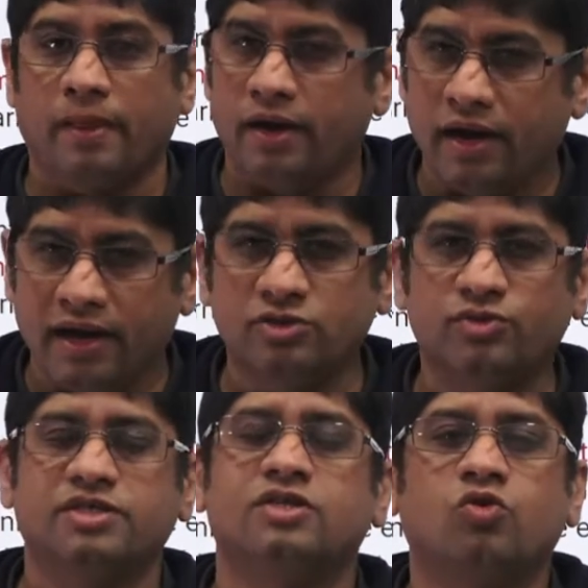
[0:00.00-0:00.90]
uh, higher
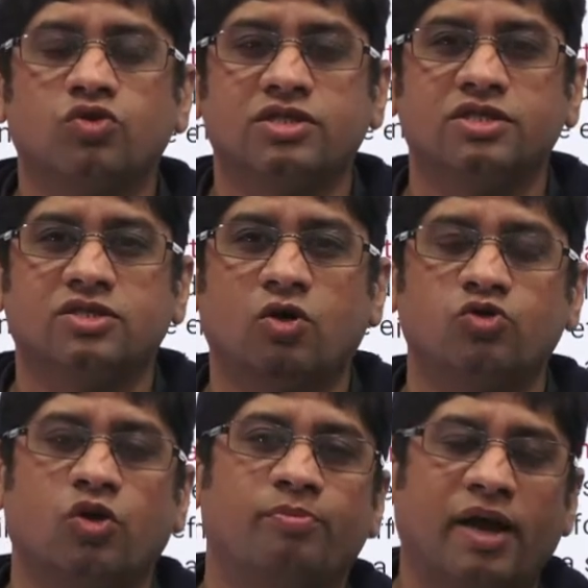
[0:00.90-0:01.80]
education courses, how
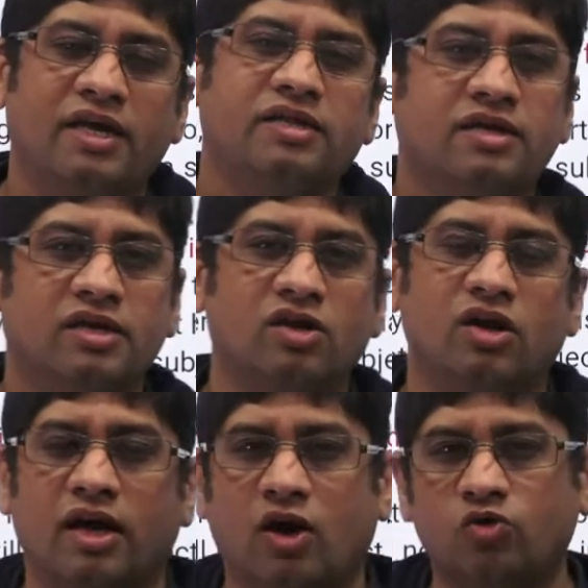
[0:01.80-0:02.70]
to apply there,
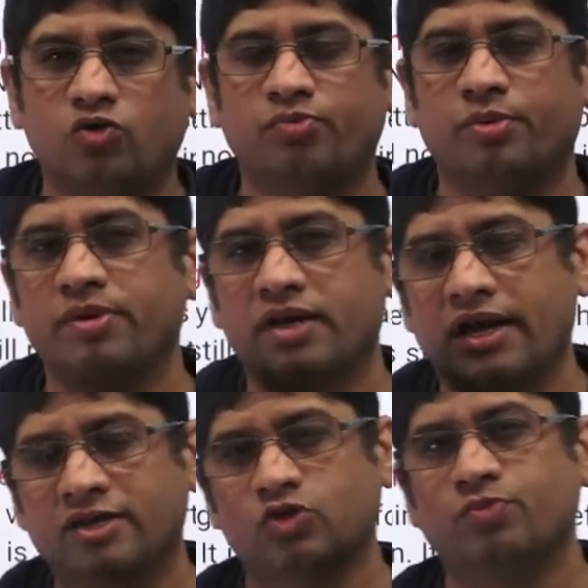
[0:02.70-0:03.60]
how to
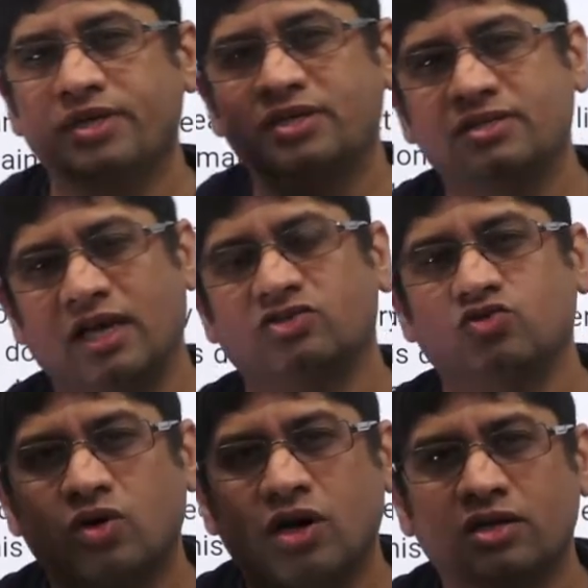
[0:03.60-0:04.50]
prepare SOPs,
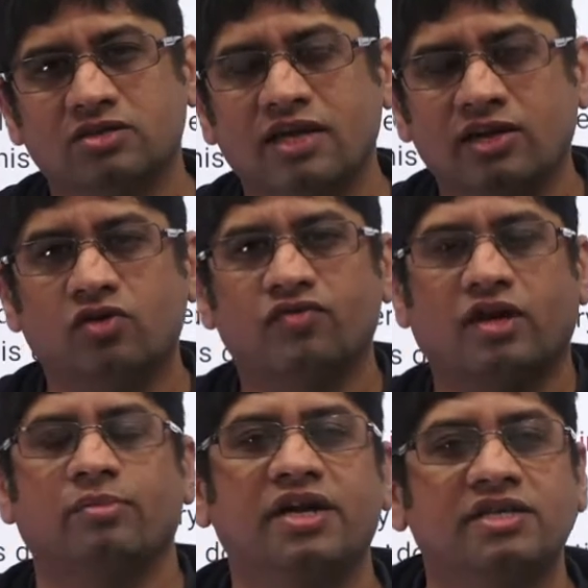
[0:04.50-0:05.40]
SORs, letter of
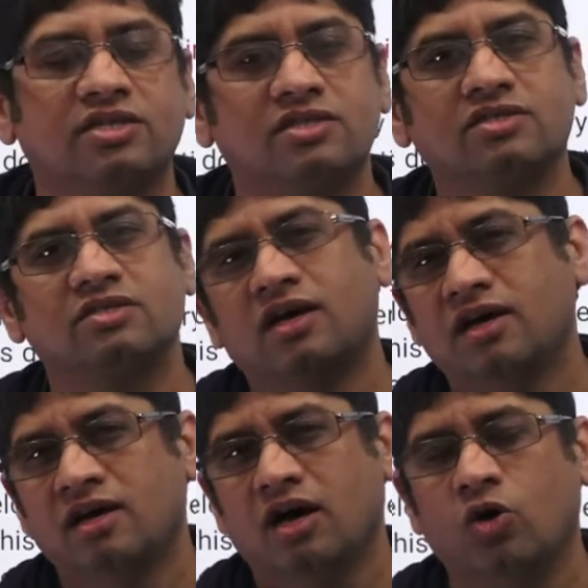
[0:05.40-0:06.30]
recommendations,
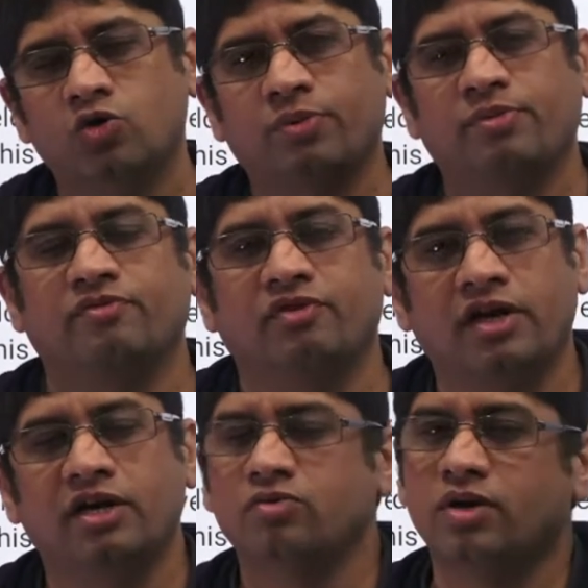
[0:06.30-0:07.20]
how to prepare for
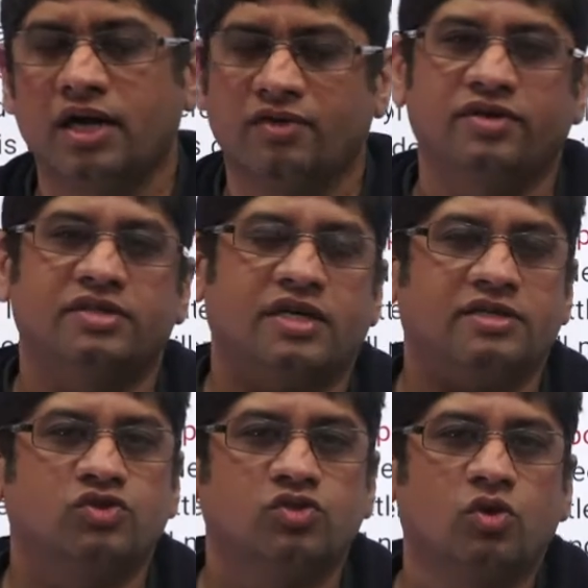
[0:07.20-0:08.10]
interview and everything.
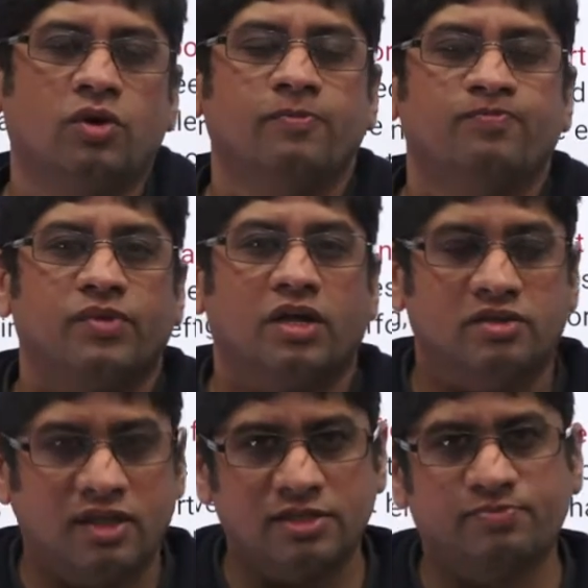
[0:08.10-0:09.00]
So
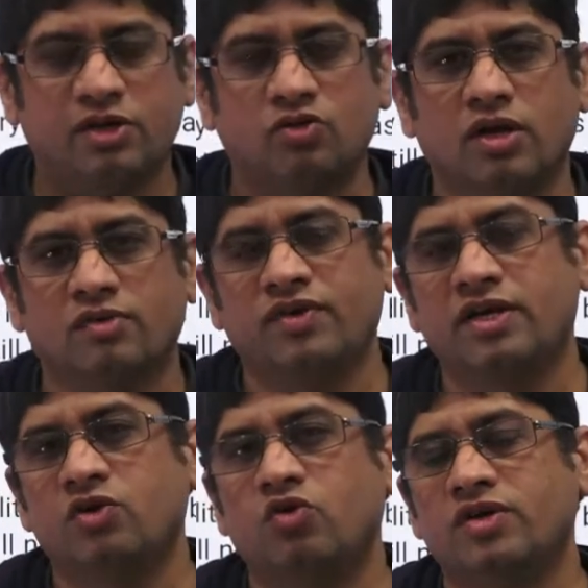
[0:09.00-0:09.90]
this particular
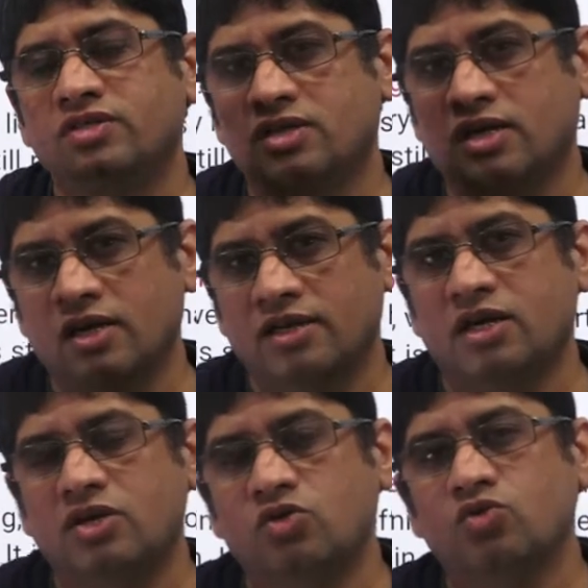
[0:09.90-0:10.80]
video is
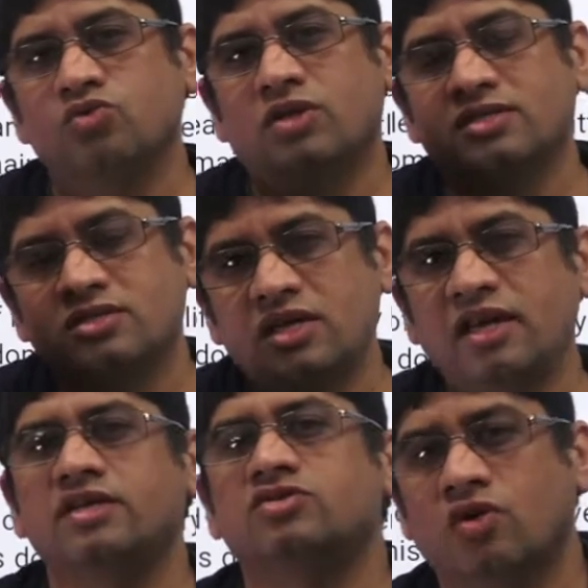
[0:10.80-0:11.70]
related to the
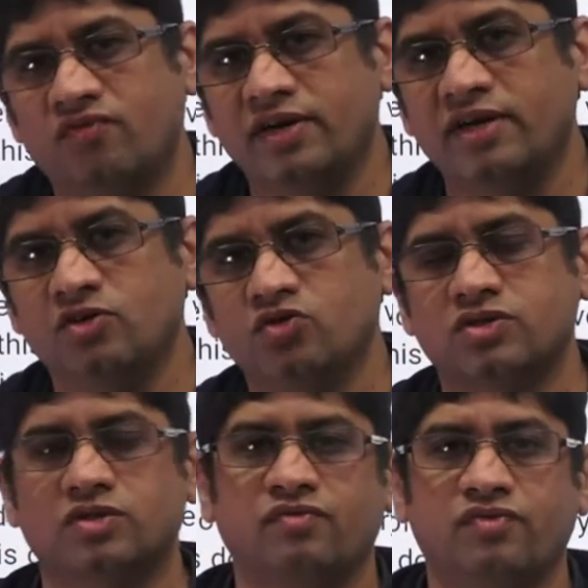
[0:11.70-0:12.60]
series of
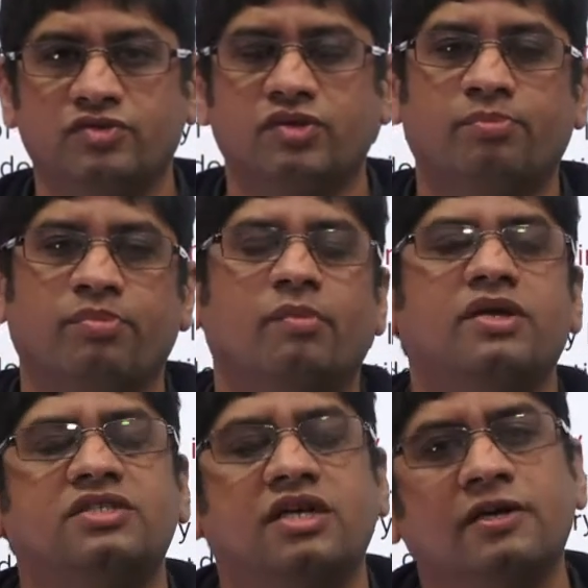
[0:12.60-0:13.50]
videos which we are
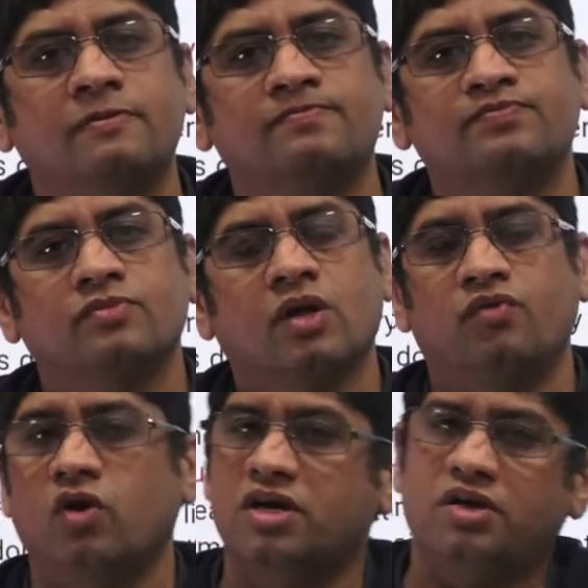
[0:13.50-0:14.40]
publishing
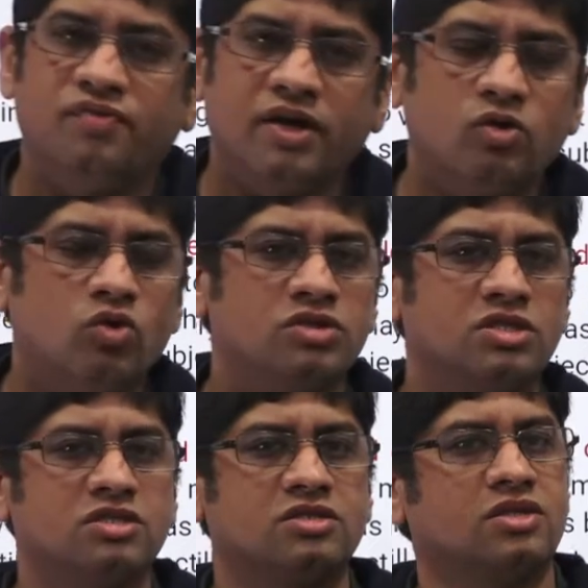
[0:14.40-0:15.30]
for different
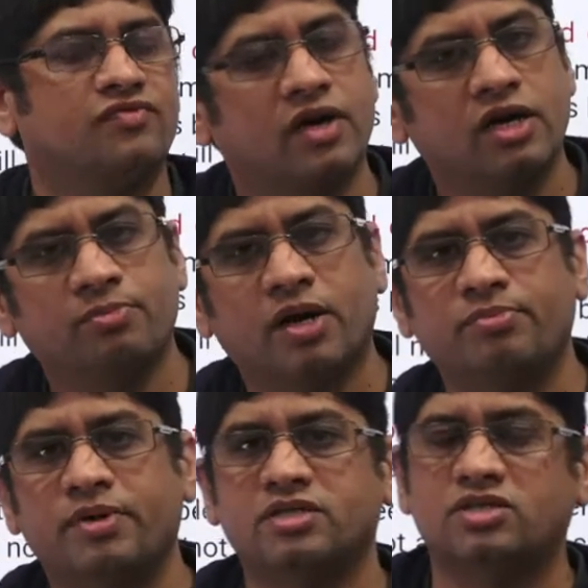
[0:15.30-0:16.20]
courses, different
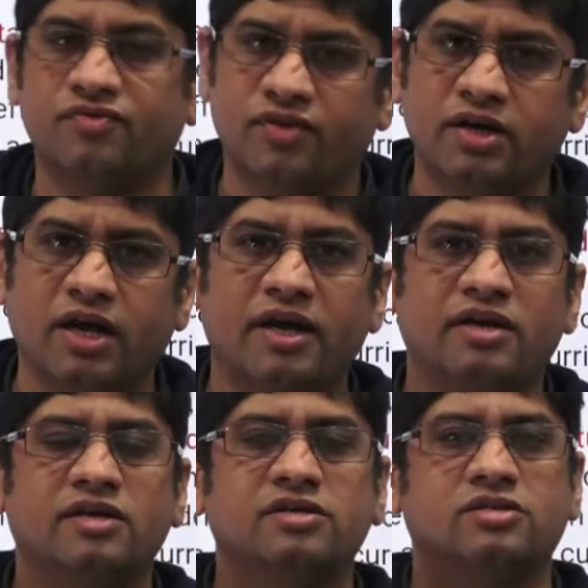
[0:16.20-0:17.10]
departments, different
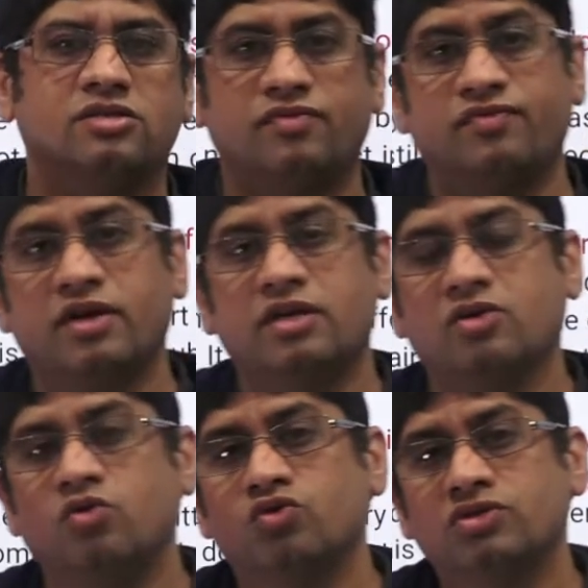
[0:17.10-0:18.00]
IITs,
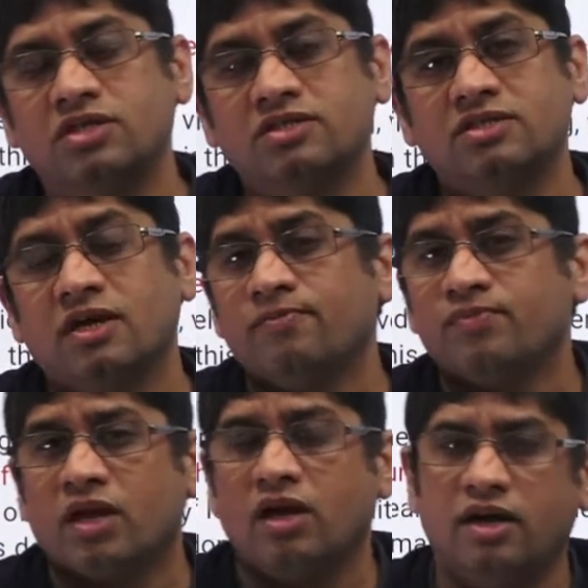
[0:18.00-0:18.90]
different courses
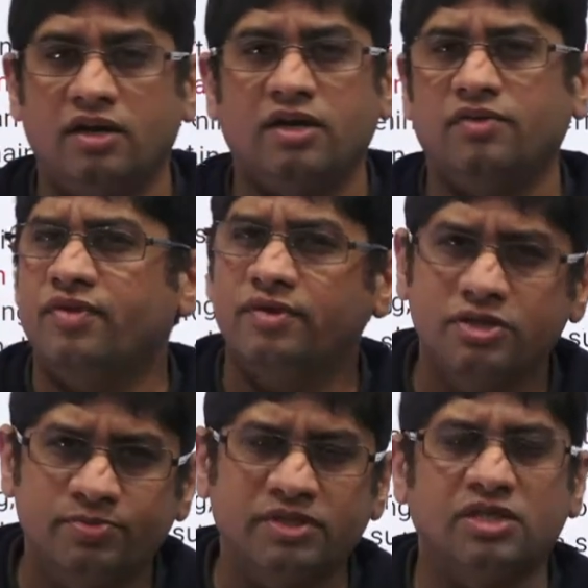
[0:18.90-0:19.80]
and different
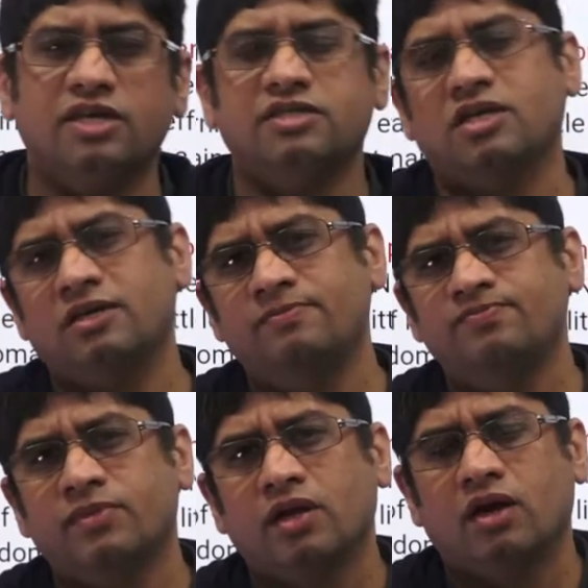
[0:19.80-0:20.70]
specialization
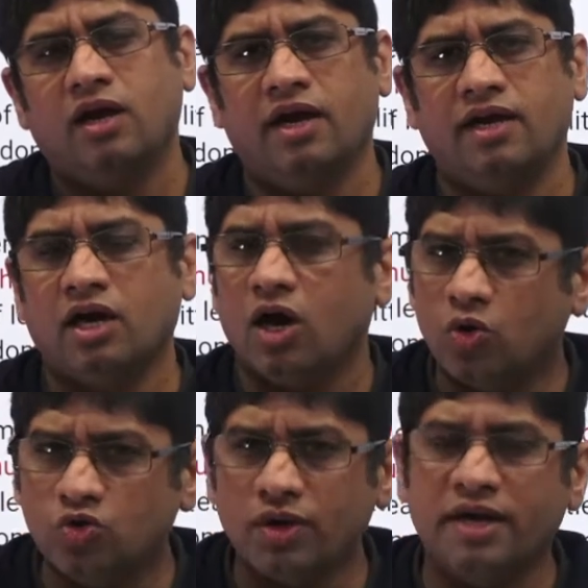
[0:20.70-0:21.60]
and
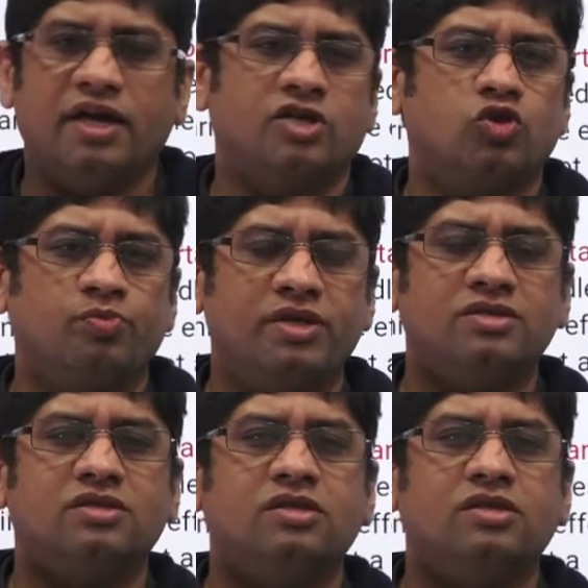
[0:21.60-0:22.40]
how to write SOPs.